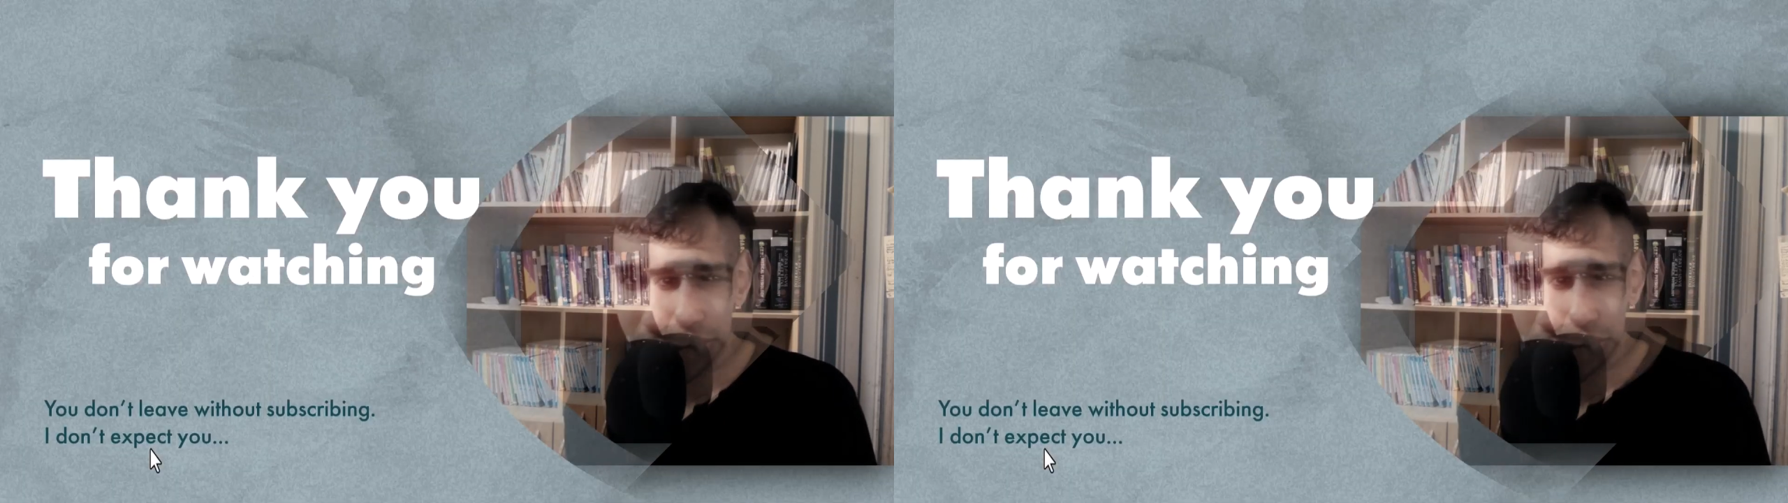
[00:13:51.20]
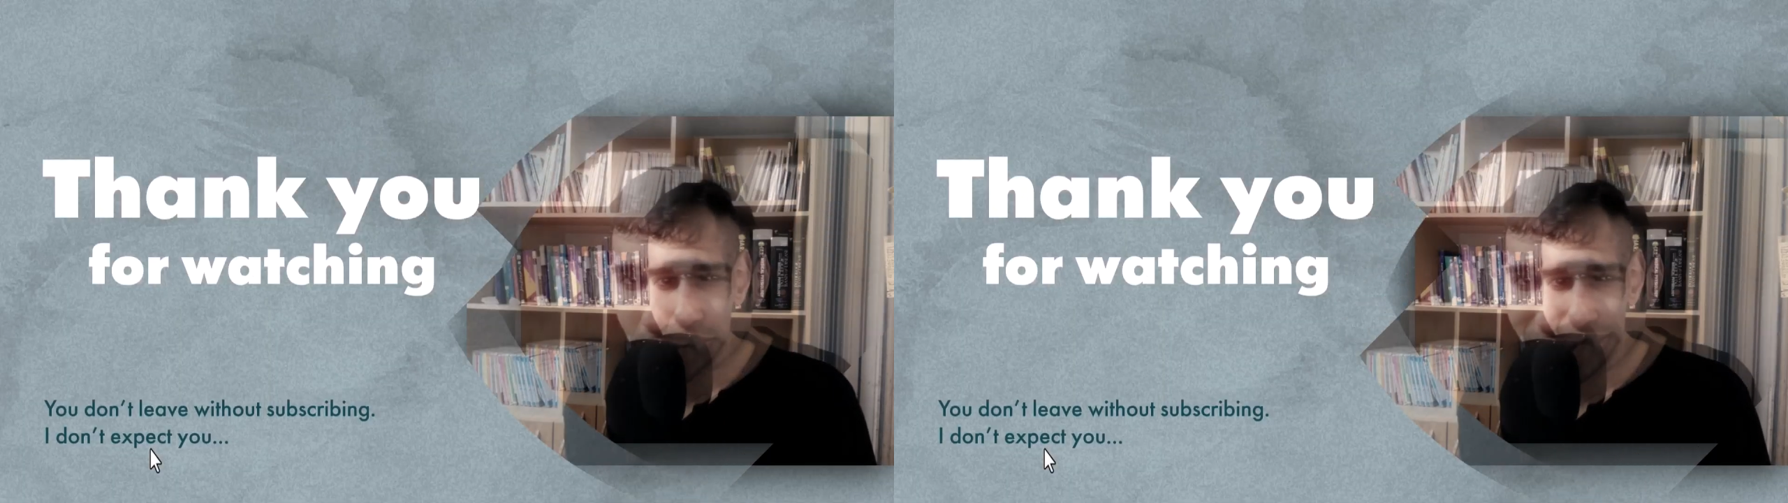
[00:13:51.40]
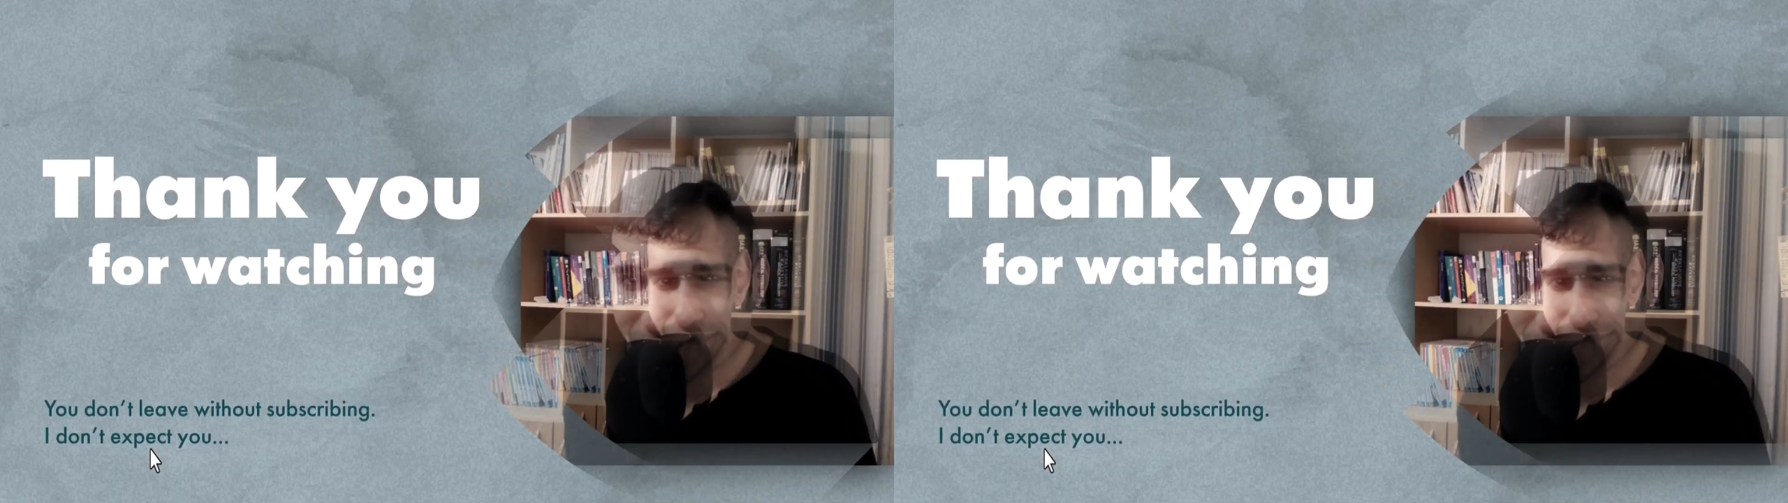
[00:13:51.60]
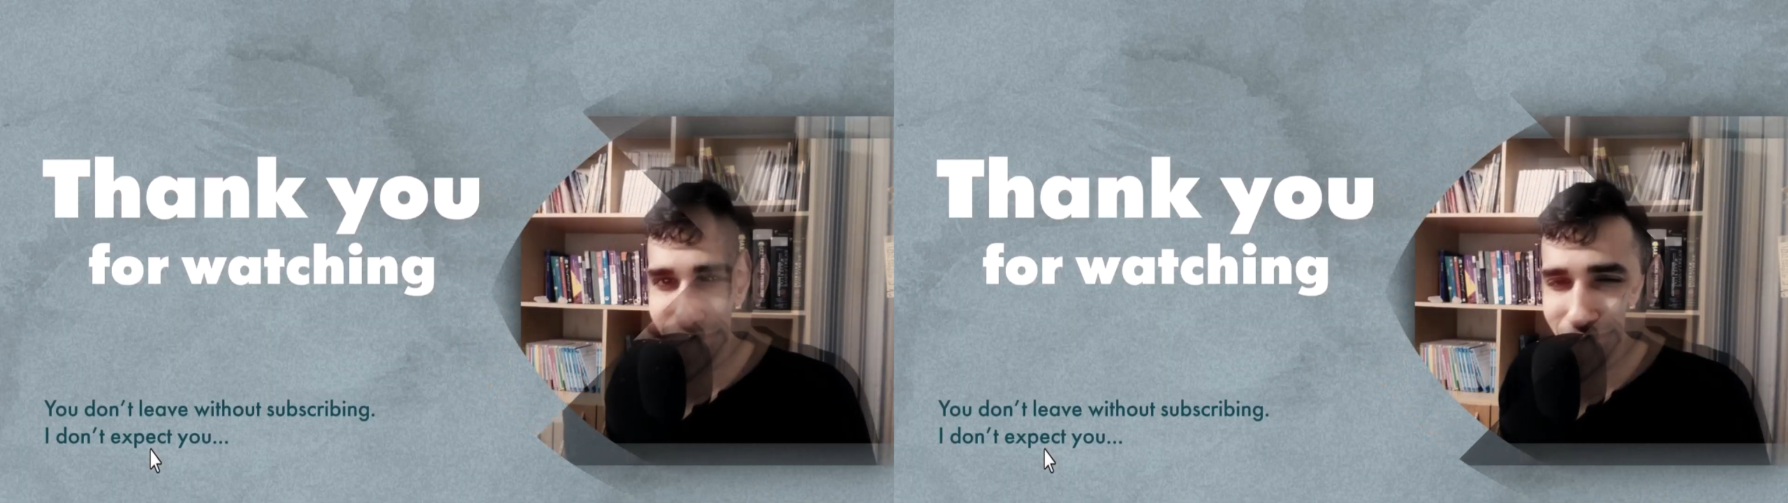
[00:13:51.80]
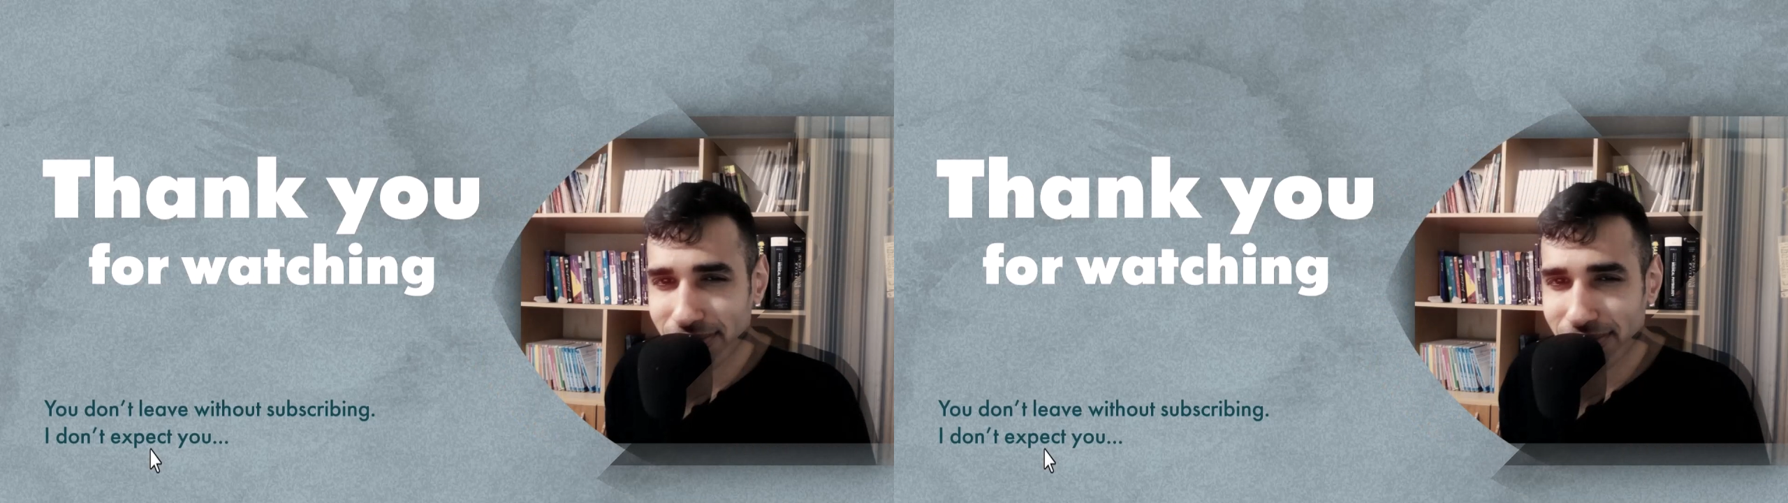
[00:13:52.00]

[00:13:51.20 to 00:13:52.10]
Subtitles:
do it.